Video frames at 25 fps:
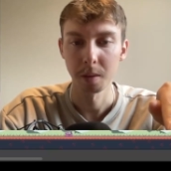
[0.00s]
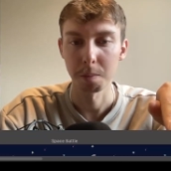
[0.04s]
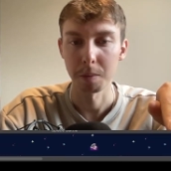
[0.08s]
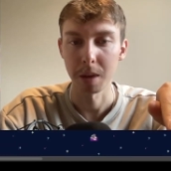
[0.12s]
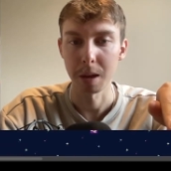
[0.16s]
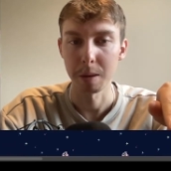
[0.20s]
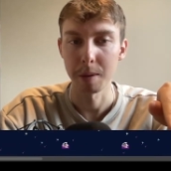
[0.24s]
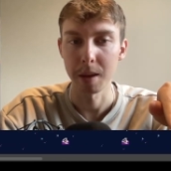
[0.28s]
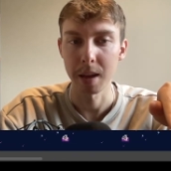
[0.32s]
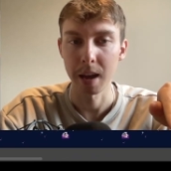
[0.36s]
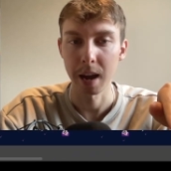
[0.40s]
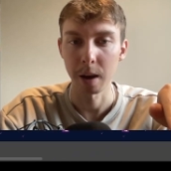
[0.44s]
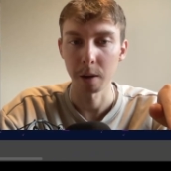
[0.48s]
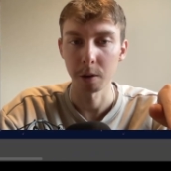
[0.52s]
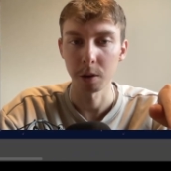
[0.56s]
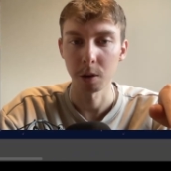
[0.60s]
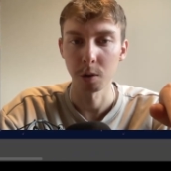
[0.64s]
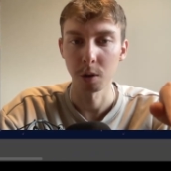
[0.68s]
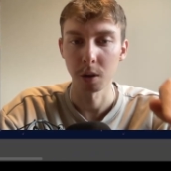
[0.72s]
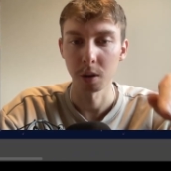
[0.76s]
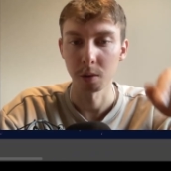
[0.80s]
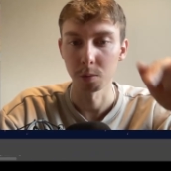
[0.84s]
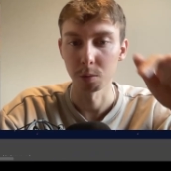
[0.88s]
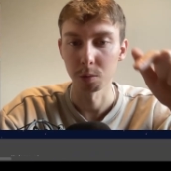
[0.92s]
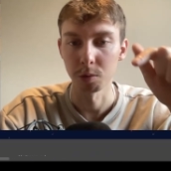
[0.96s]
maybe how you
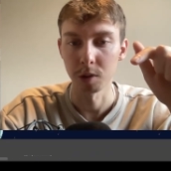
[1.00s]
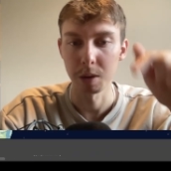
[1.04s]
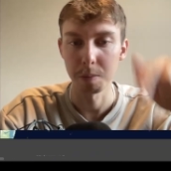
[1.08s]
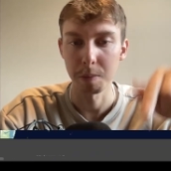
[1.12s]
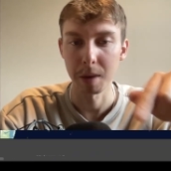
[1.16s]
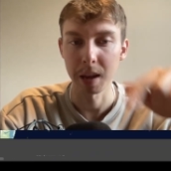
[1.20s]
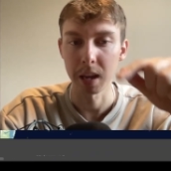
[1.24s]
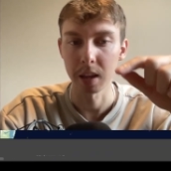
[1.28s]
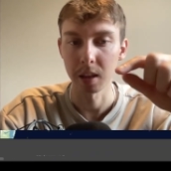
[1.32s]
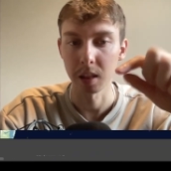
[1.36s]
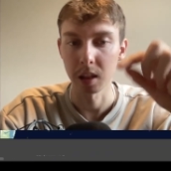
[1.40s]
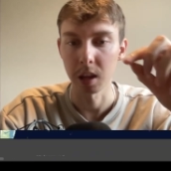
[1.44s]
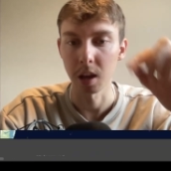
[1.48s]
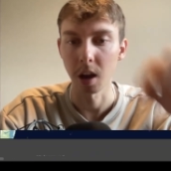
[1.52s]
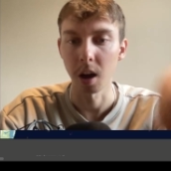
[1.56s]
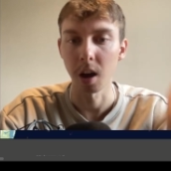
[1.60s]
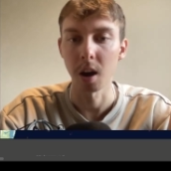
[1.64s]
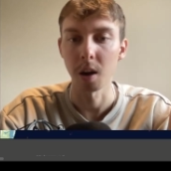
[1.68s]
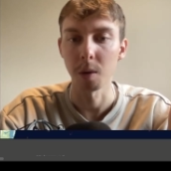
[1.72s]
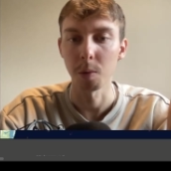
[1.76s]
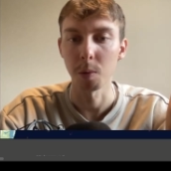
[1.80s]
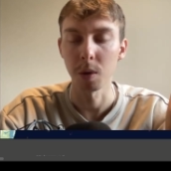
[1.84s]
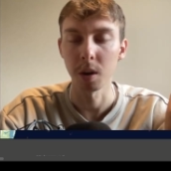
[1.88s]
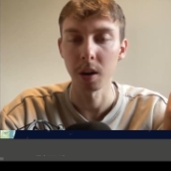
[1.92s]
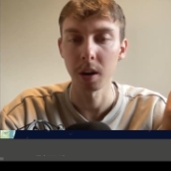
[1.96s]
can remake the
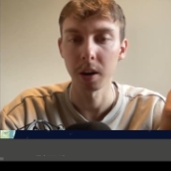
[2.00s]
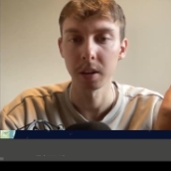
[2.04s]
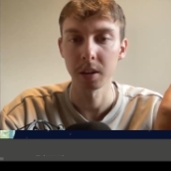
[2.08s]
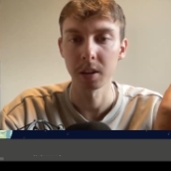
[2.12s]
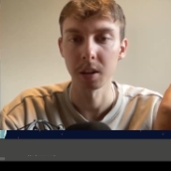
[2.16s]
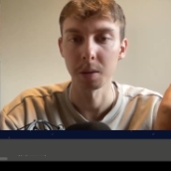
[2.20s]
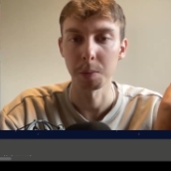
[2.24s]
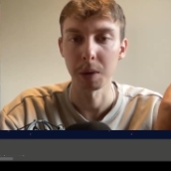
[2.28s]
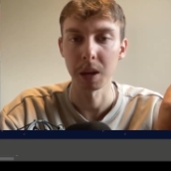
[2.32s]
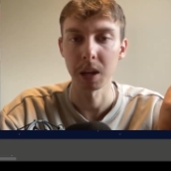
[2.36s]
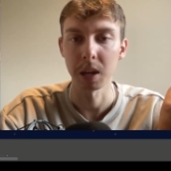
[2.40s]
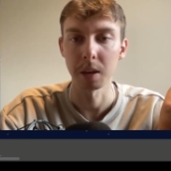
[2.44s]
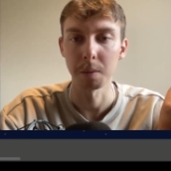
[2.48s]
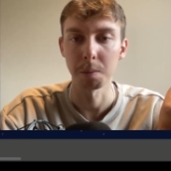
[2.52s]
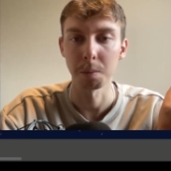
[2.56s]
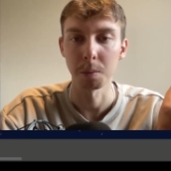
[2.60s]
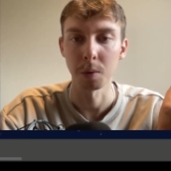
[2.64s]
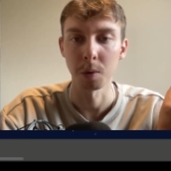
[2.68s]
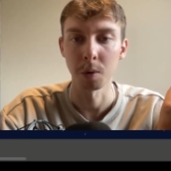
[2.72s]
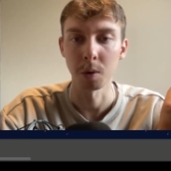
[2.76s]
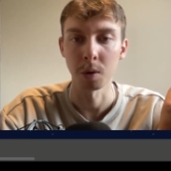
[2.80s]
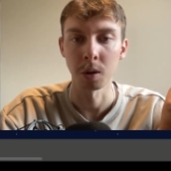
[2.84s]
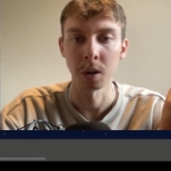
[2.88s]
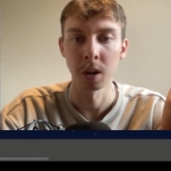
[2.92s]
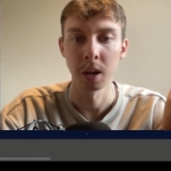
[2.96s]
artwork to make it
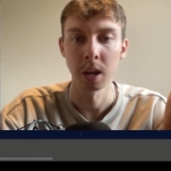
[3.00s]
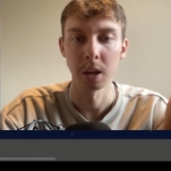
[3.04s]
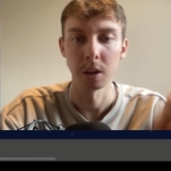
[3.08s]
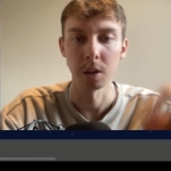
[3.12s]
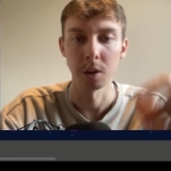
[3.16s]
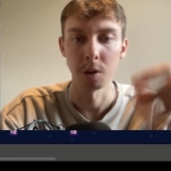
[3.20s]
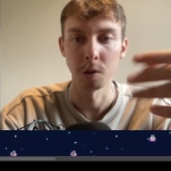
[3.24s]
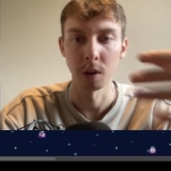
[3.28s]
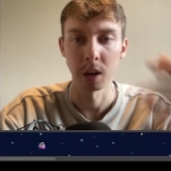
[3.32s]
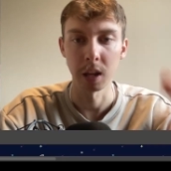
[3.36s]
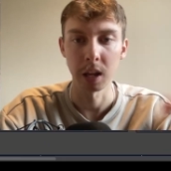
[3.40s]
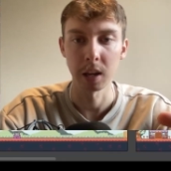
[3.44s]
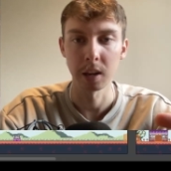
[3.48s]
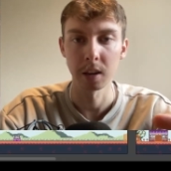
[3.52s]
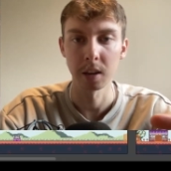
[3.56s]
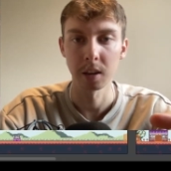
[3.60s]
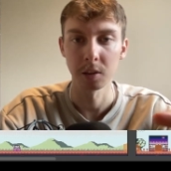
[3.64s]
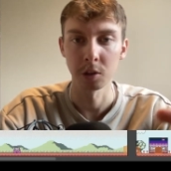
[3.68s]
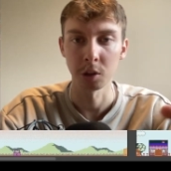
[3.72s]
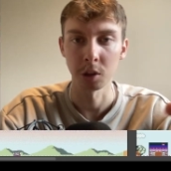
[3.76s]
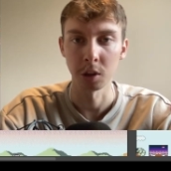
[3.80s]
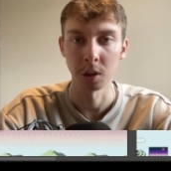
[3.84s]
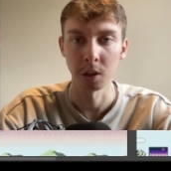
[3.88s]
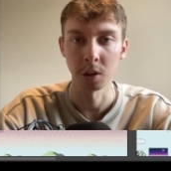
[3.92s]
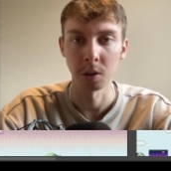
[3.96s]
more unique
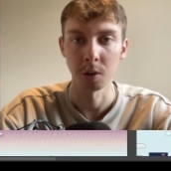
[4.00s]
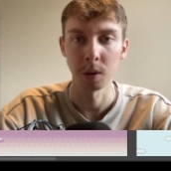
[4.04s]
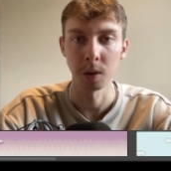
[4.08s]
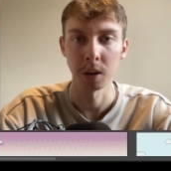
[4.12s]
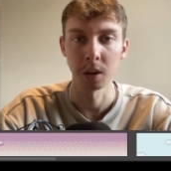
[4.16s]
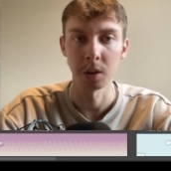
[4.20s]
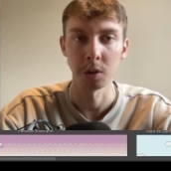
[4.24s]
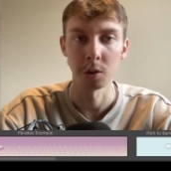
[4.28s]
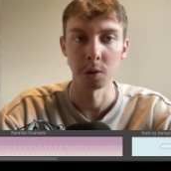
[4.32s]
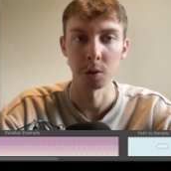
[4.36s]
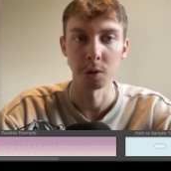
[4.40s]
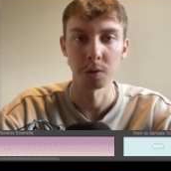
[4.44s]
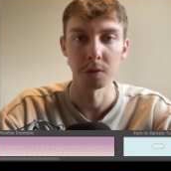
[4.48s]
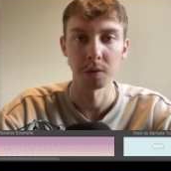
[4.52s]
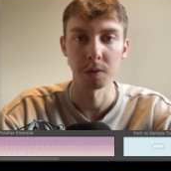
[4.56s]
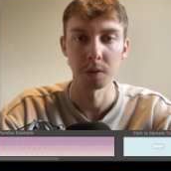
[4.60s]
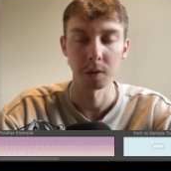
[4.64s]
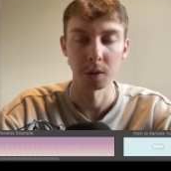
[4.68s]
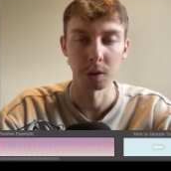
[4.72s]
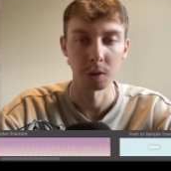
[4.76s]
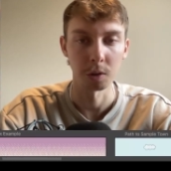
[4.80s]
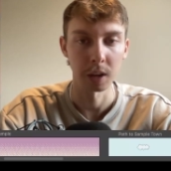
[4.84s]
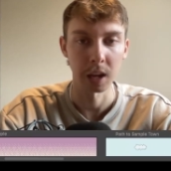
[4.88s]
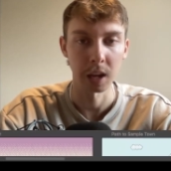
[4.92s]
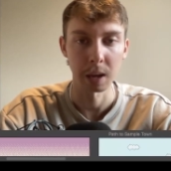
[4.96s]
to you and
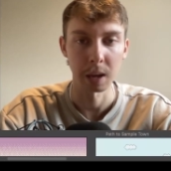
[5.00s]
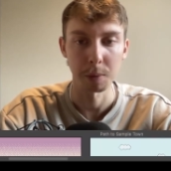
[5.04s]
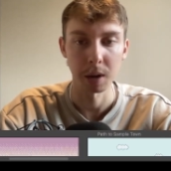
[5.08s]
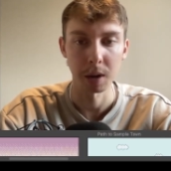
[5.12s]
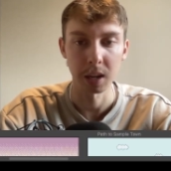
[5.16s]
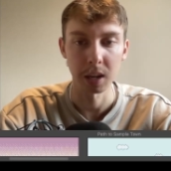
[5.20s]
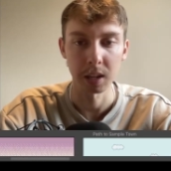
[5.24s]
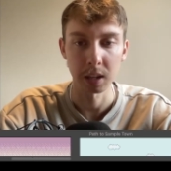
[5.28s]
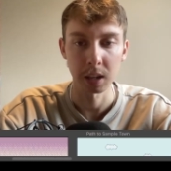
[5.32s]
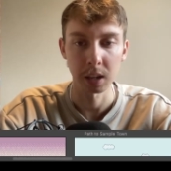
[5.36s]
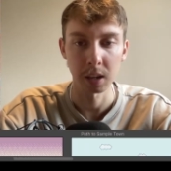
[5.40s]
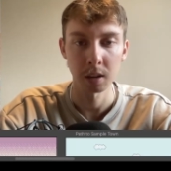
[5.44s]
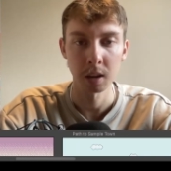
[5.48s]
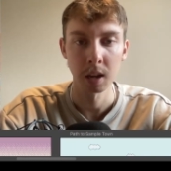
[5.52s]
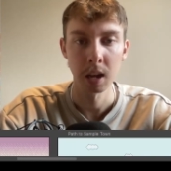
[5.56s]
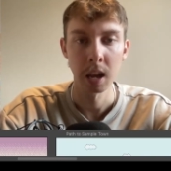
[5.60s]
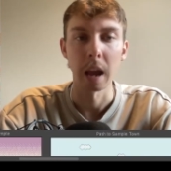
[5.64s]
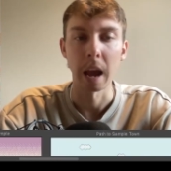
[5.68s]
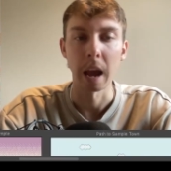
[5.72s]
your game idea.